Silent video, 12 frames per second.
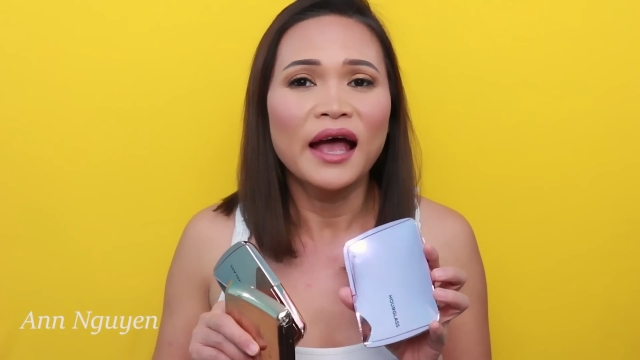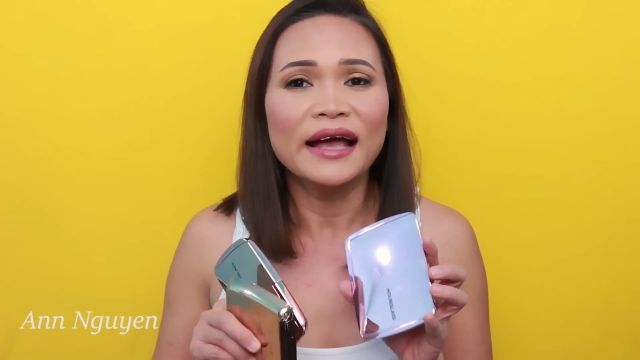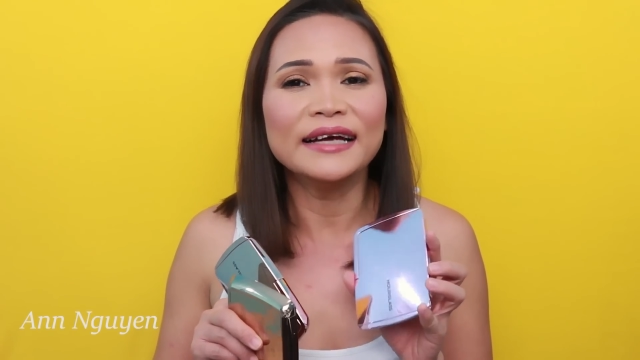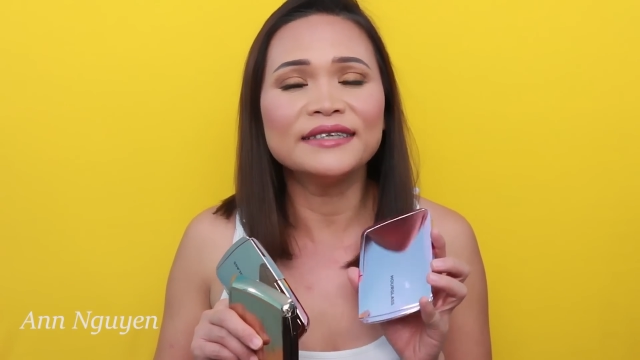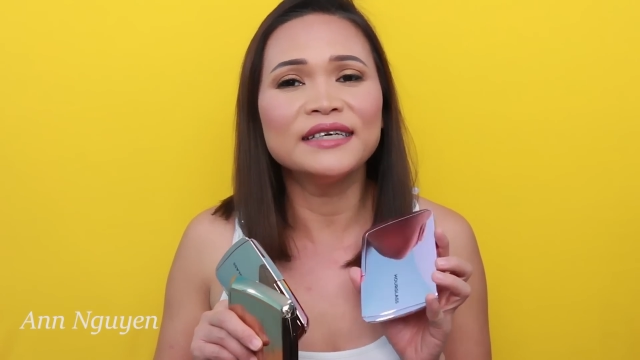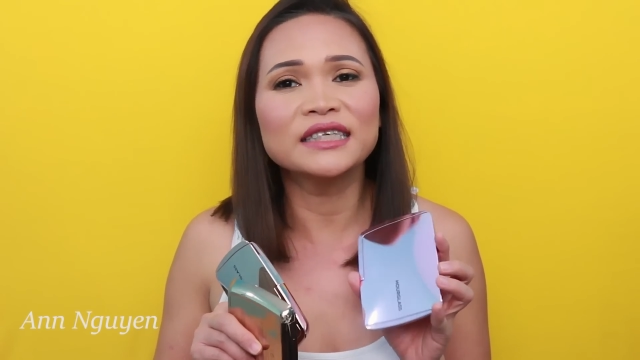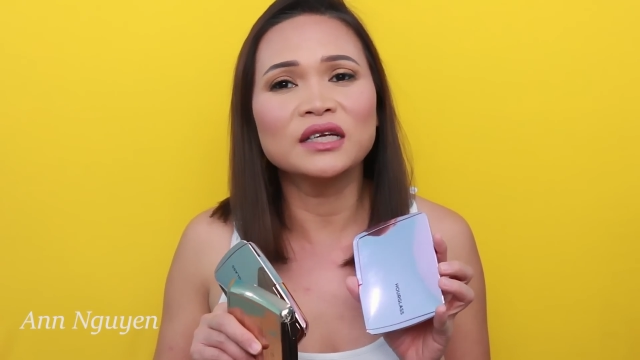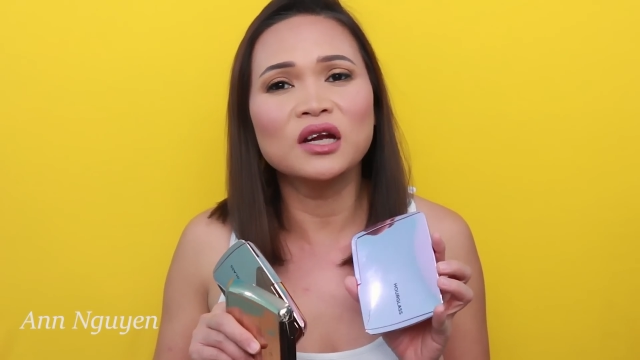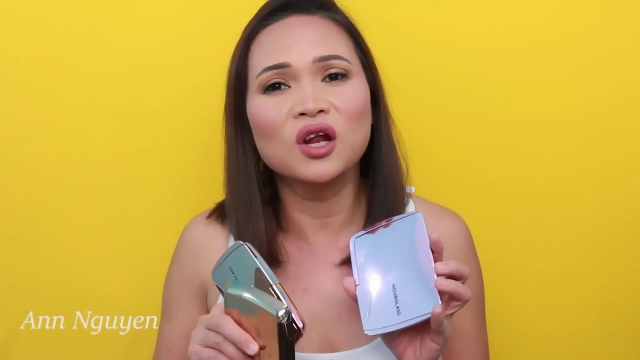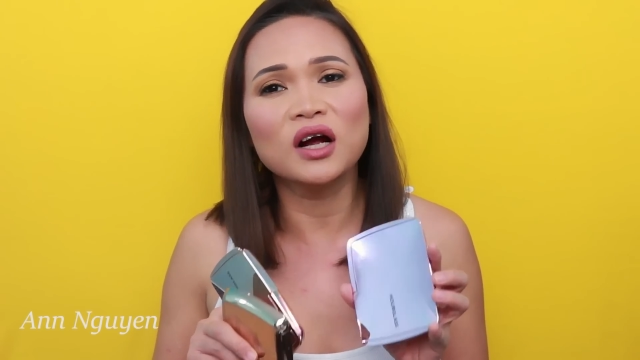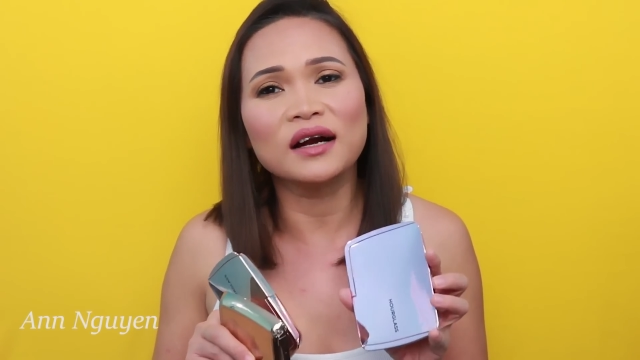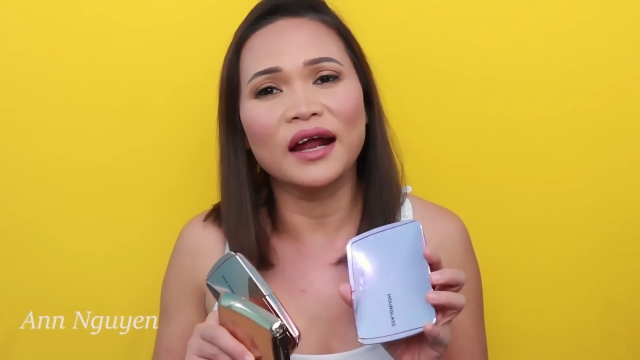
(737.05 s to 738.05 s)
It
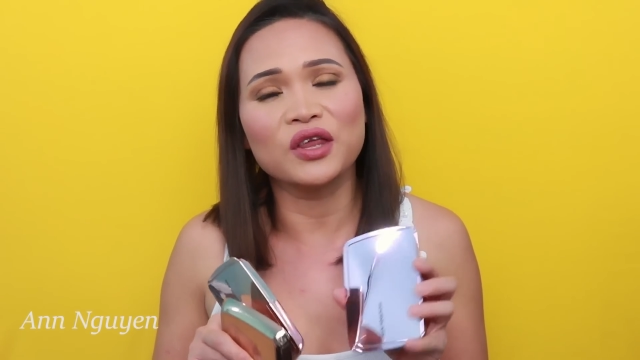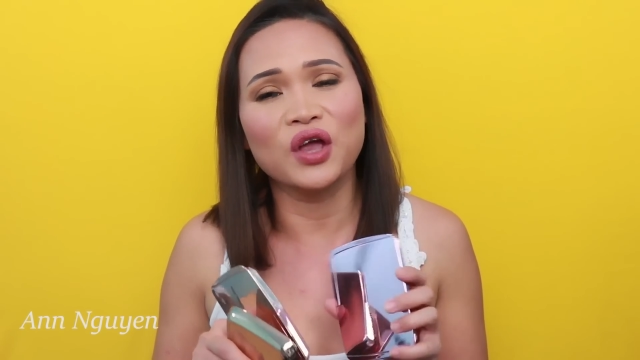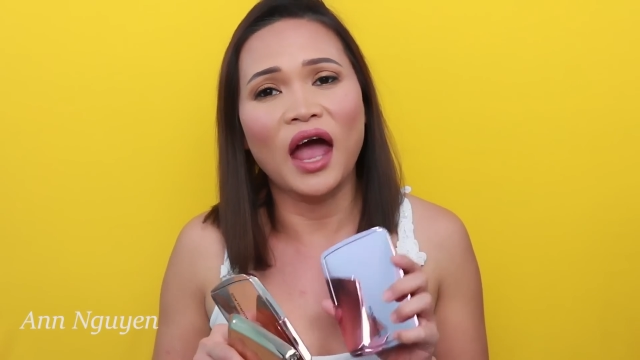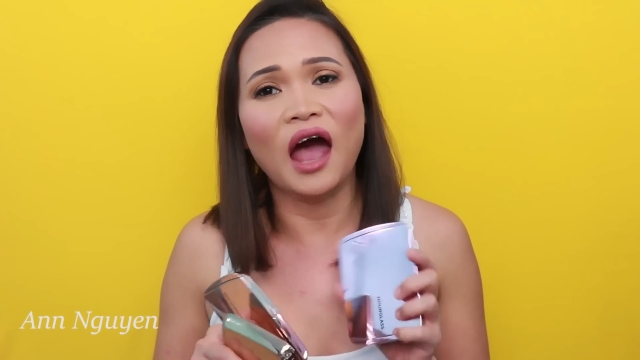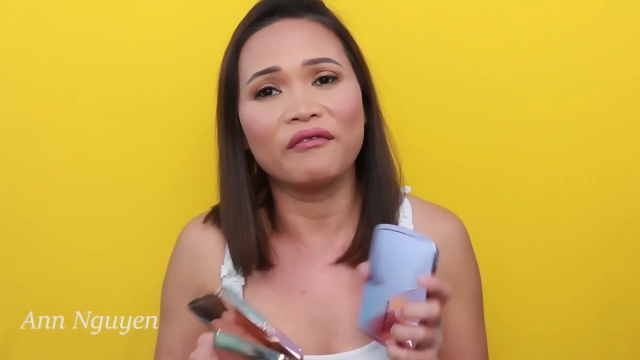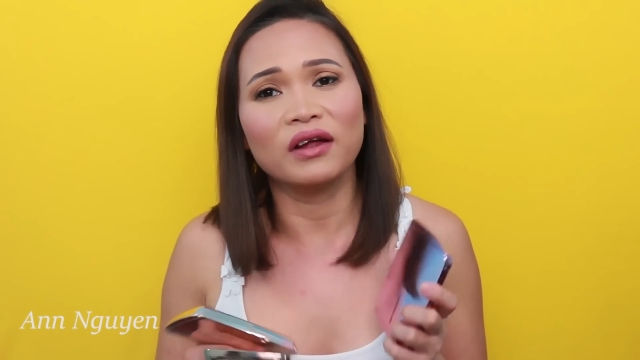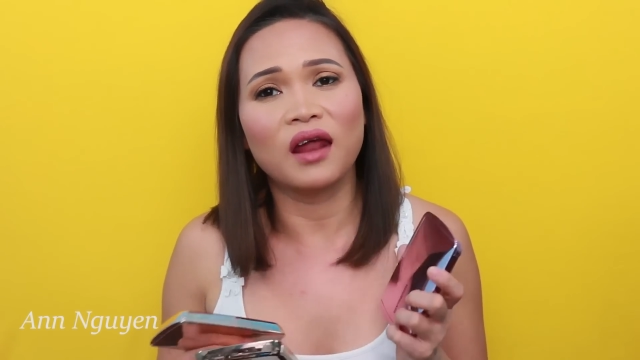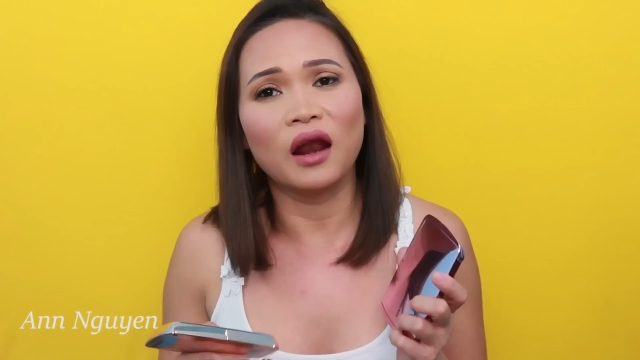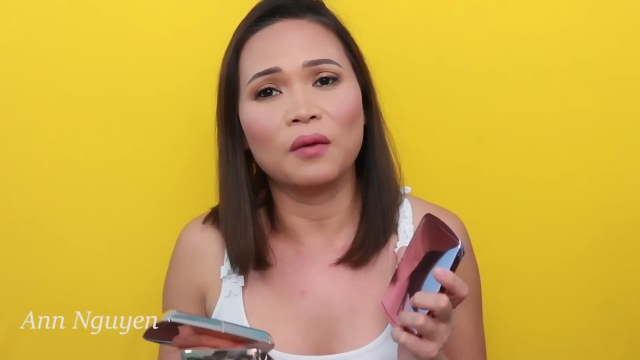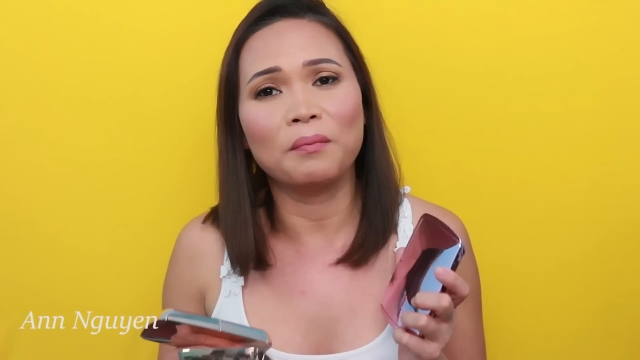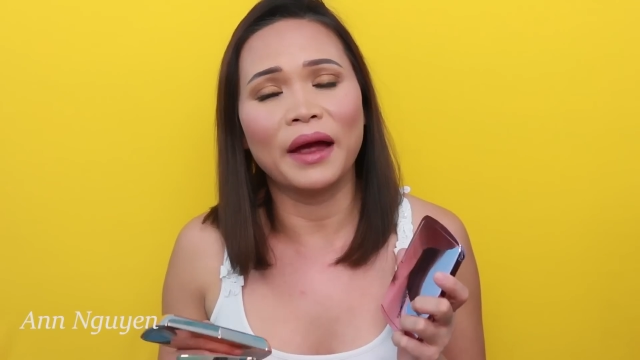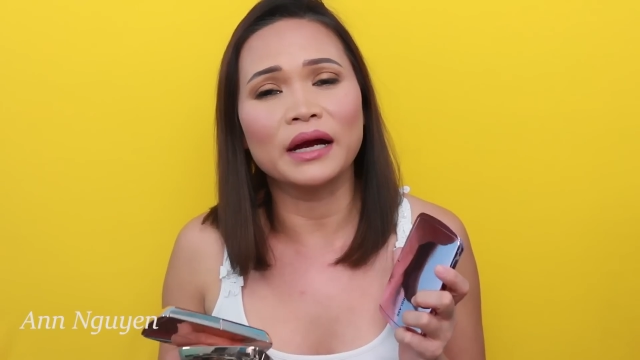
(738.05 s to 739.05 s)
doesn't look like you have a lot
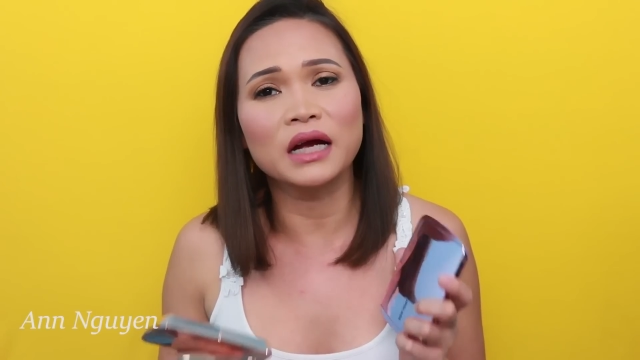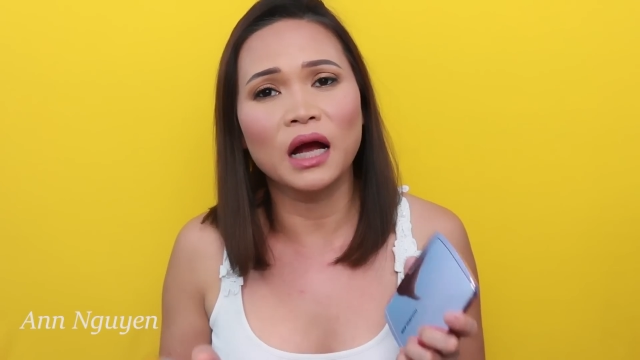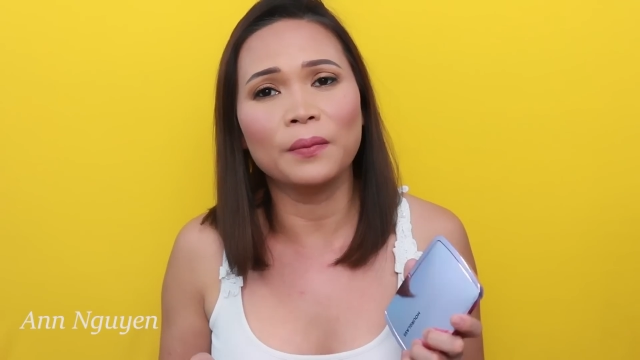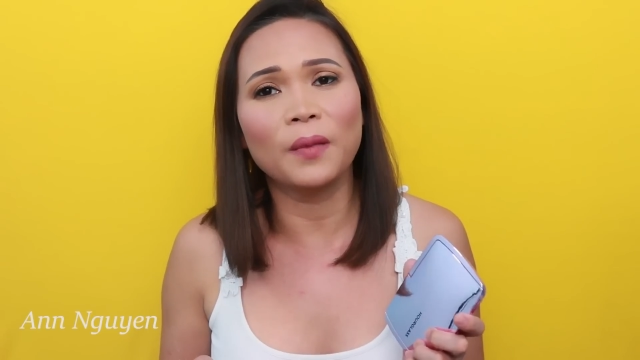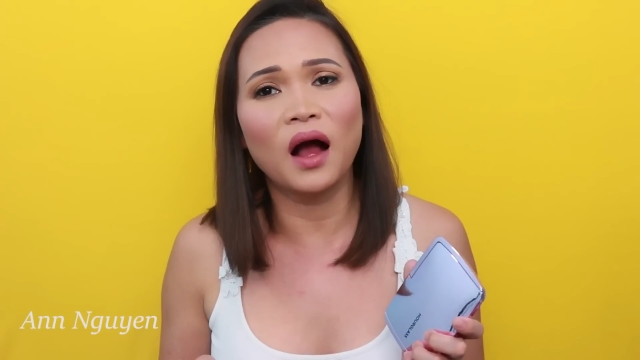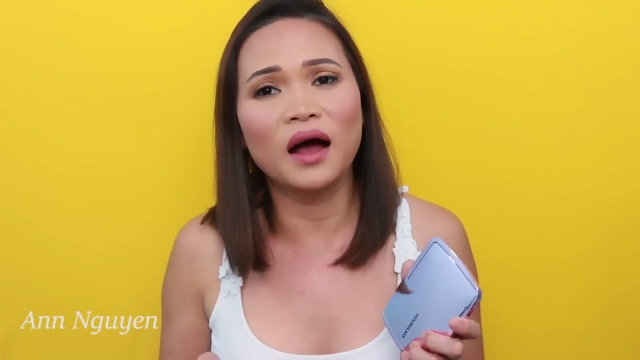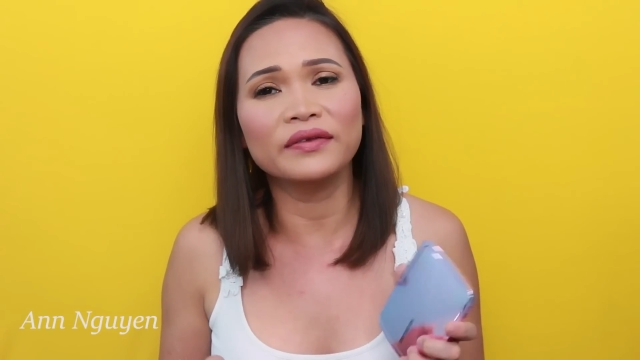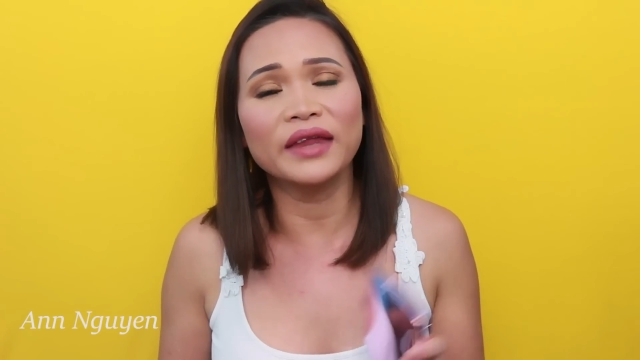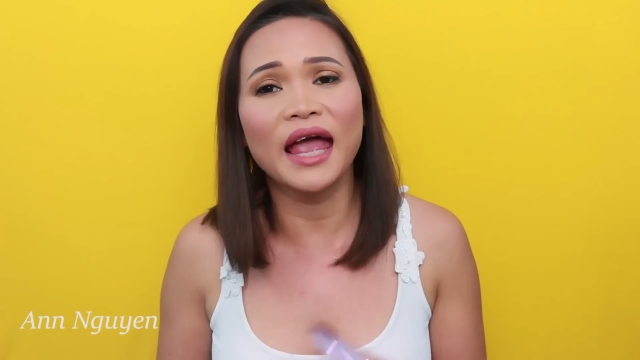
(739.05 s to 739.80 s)
of makeup on,